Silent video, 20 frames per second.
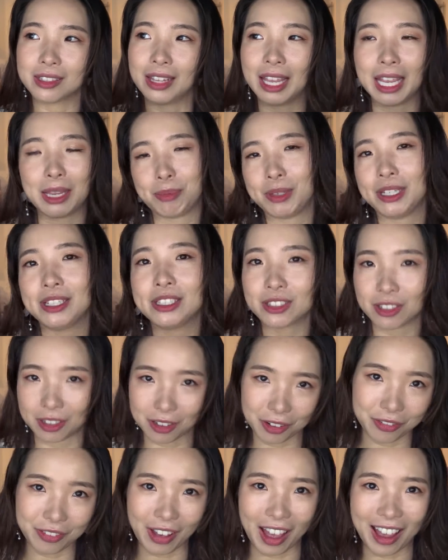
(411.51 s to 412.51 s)
AP
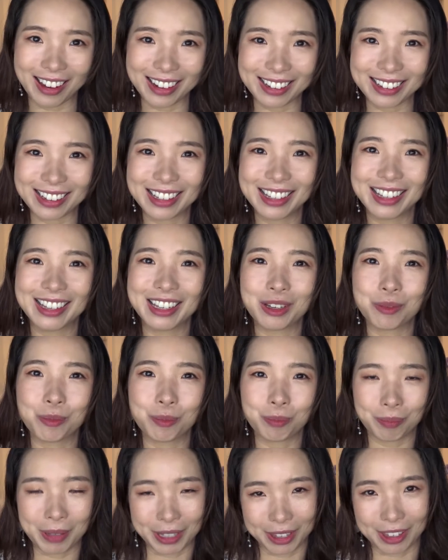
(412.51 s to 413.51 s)
certified
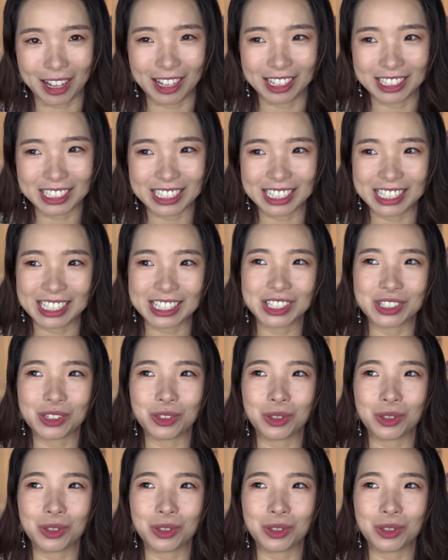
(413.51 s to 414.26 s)
pathologist.